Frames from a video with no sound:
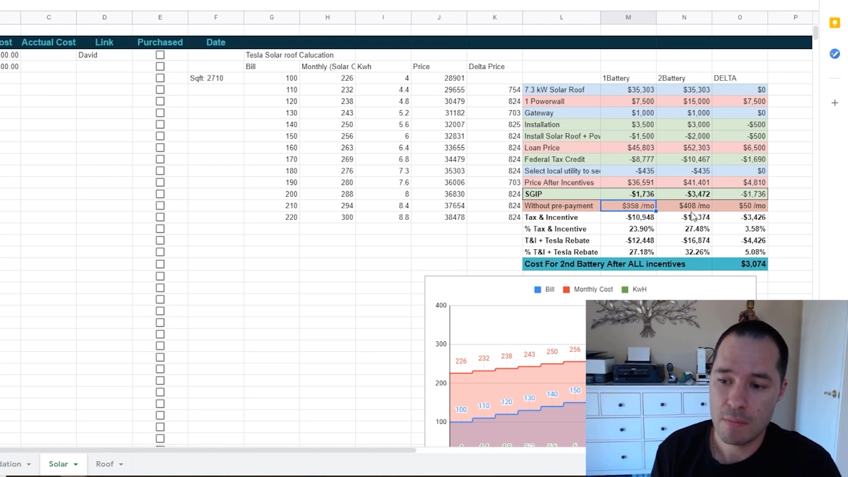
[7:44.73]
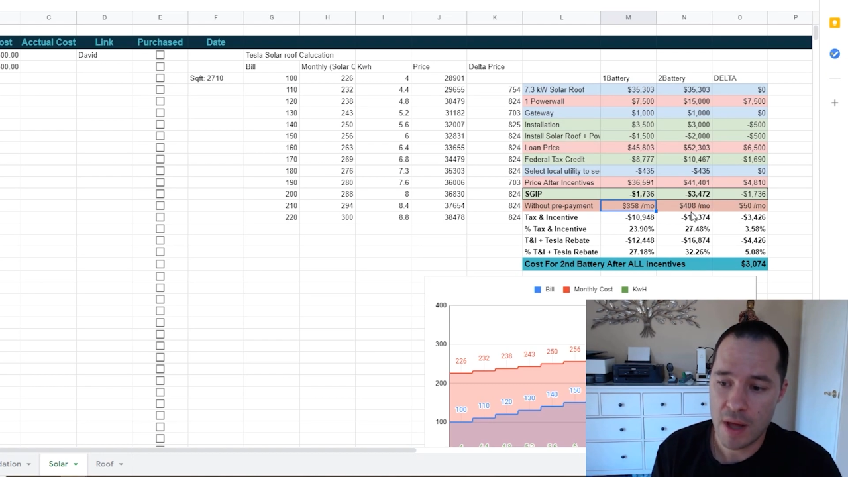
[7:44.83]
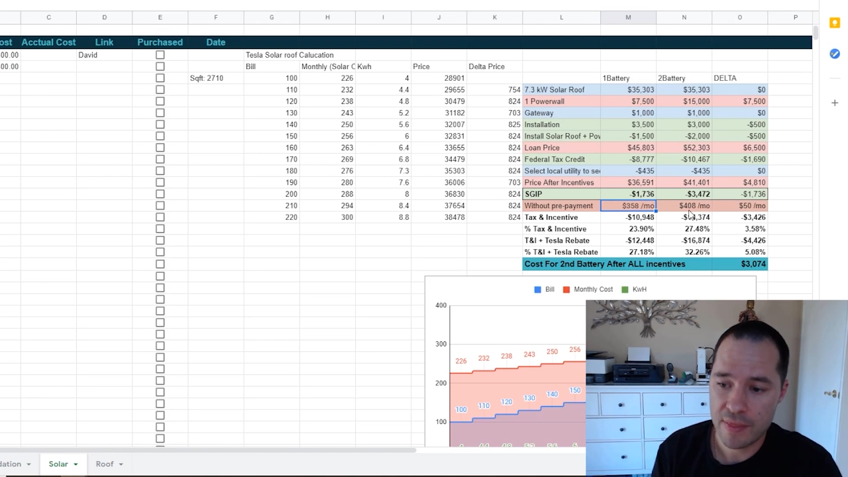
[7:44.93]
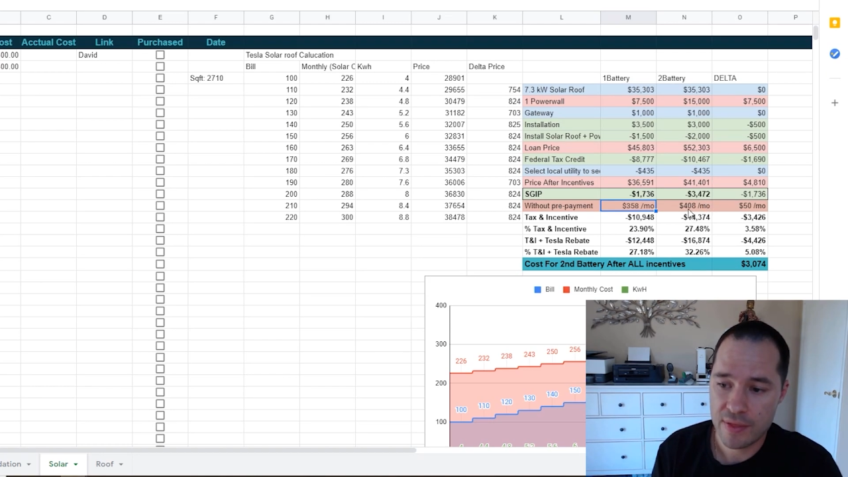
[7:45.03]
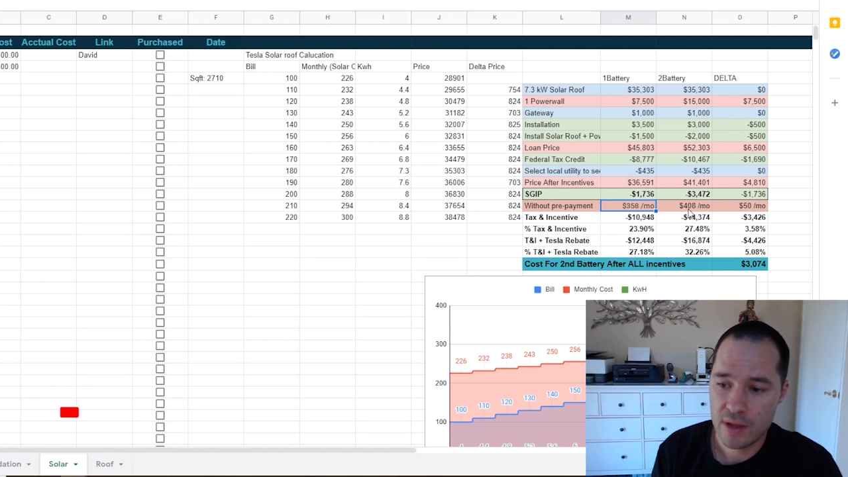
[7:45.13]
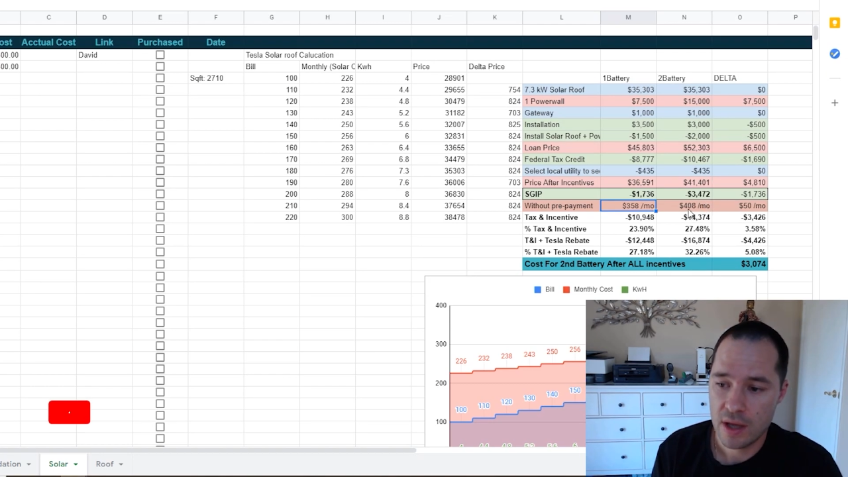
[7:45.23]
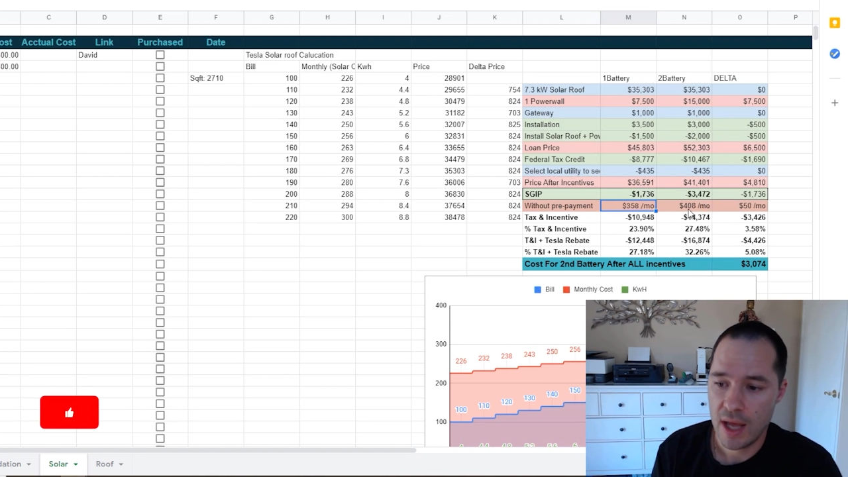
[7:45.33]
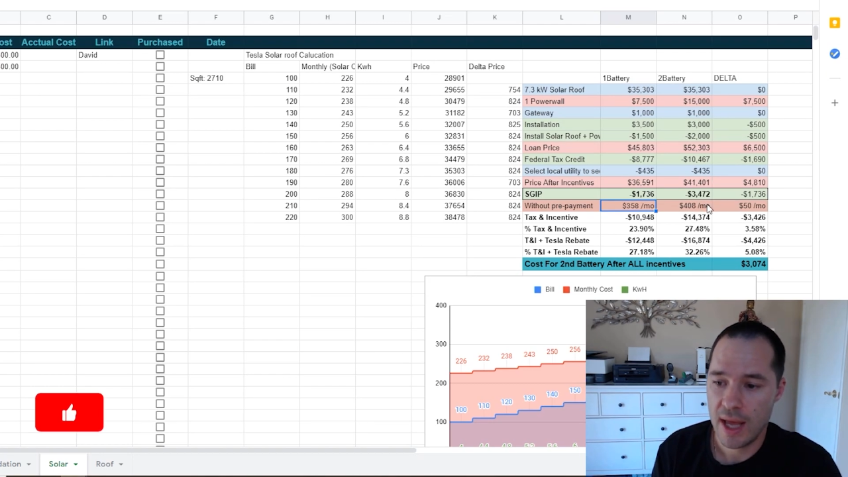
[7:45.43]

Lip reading: a month,